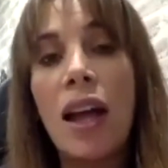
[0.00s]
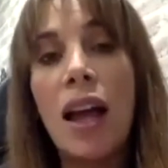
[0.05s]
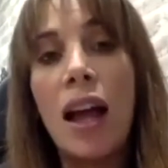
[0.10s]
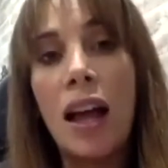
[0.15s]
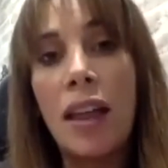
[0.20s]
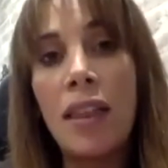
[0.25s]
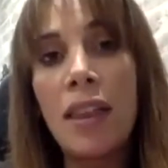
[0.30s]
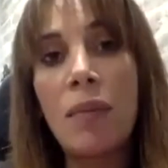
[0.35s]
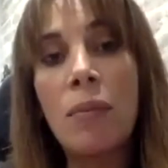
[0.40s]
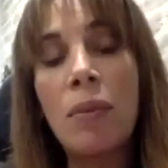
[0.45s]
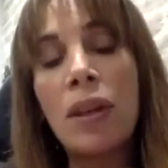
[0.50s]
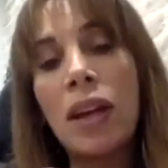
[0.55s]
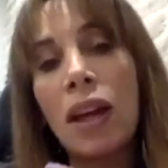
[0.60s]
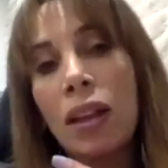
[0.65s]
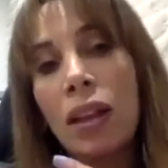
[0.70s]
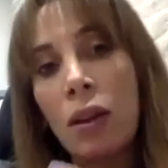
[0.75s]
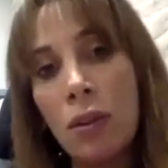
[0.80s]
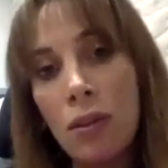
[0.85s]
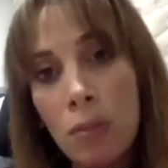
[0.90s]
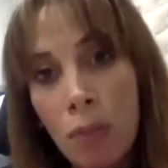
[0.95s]
And then we get
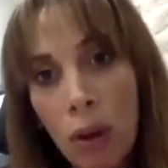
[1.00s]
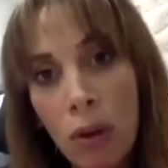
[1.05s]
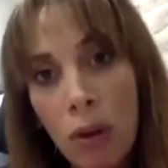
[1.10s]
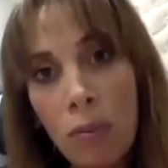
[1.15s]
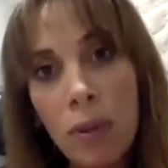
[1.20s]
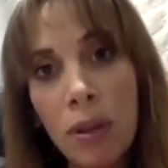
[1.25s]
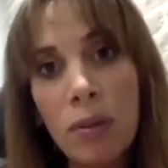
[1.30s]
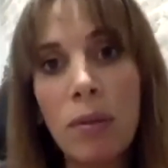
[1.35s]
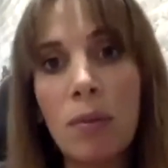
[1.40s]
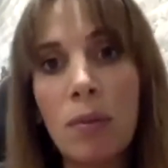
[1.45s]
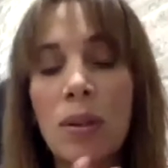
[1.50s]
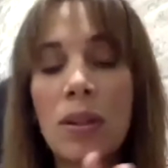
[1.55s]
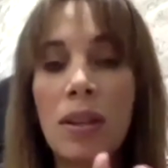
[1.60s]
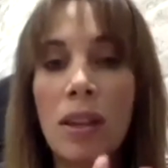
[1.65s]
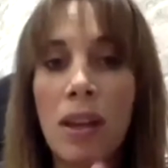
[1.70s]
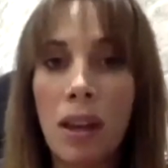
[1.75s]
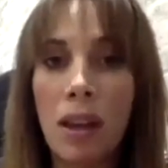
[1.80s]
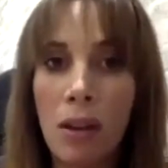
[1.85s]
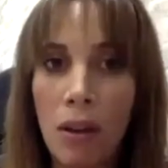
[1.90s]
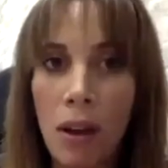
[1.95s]
those moments
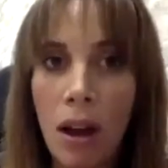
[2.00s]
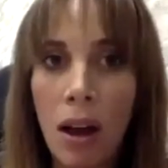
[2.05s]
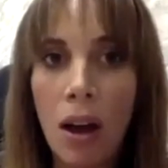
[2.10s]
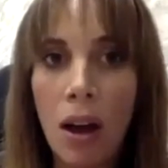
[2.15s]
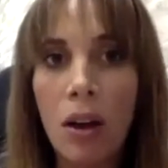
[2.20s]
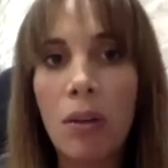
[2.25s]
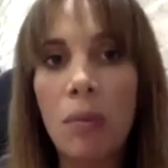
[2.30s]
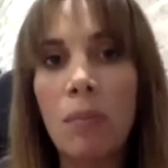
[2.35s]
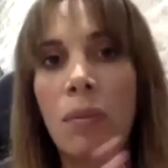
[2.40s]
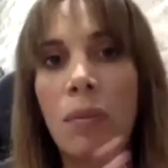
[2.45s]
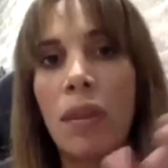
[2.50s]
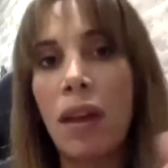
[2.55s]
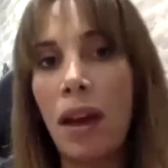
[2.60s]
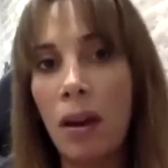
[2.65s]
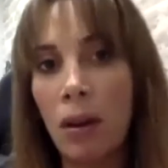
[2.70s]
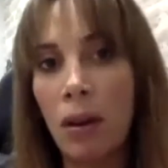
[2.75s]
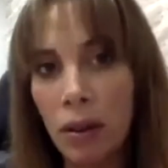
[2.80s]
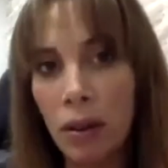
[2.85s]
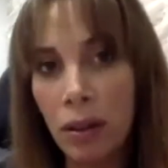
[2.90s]
see her at home without,